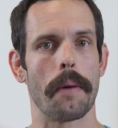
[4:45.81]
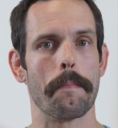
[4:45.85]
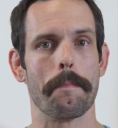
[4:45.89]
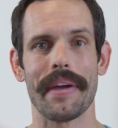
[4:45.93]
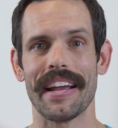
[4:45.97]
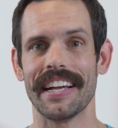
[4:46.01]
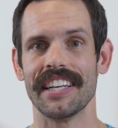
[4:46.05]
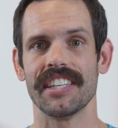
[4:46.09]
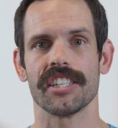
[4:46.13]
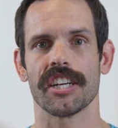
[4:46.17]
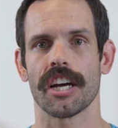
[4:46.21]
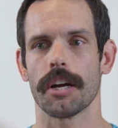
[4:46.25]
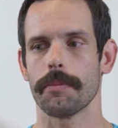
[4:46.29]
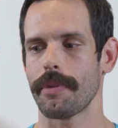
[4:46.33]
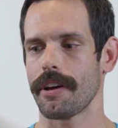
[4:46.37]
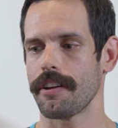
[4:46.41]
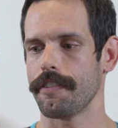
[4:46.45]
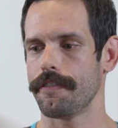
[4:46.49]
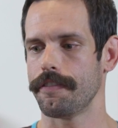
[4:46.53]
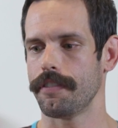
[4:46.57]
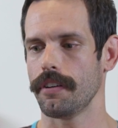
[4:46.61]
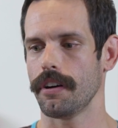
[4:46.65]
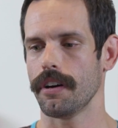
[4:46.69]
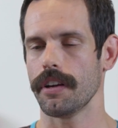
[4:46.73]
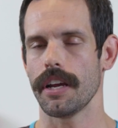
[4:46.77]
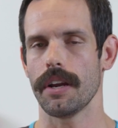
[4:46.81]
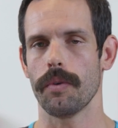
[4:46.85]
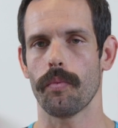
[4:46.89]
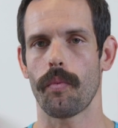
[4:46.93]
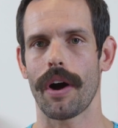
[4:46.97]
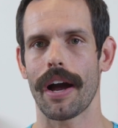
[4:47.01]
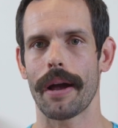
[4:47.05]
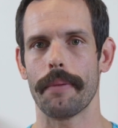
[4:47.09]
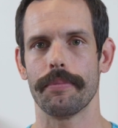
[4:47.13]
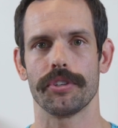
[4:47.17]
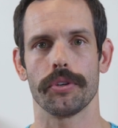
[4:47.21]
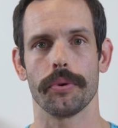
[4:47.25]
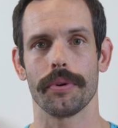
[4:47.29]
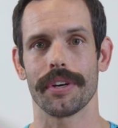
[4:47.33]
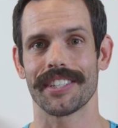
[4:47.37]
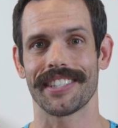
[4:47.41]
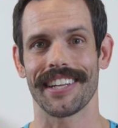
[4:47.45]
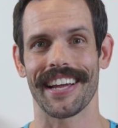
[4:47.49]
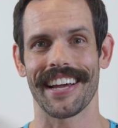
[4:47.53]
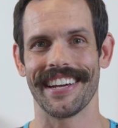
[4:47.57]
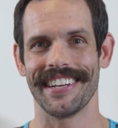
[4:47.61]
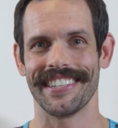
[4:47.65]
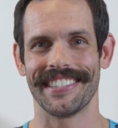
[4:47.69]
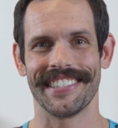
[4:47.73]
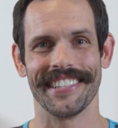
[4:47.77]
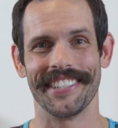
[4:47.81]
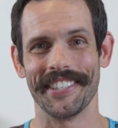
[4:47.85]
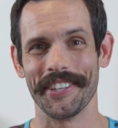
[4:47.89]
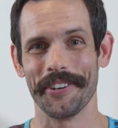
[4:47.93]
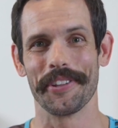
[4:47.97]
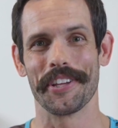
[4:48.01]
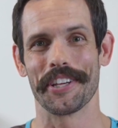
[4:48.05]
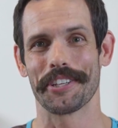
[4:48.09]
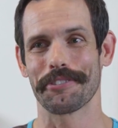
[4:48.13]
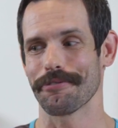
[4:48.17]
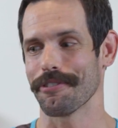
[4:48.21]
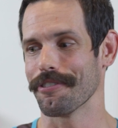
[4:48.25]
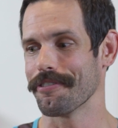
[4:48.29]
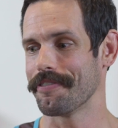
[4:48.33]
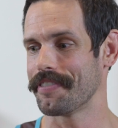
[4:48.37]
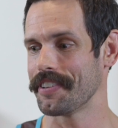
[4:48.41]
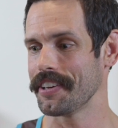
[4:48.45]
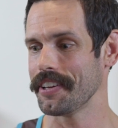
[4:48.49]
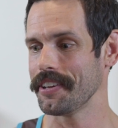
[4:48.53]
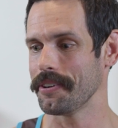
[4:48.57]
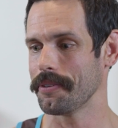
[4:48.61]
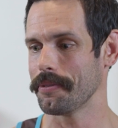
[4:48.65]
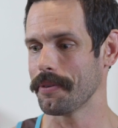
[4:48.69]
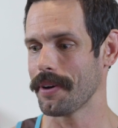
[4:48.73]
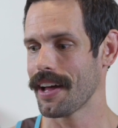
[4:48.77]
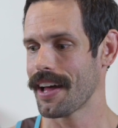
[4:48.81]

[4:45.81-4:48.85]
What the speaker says: amazing on my foot and why I'm so excited to do this review.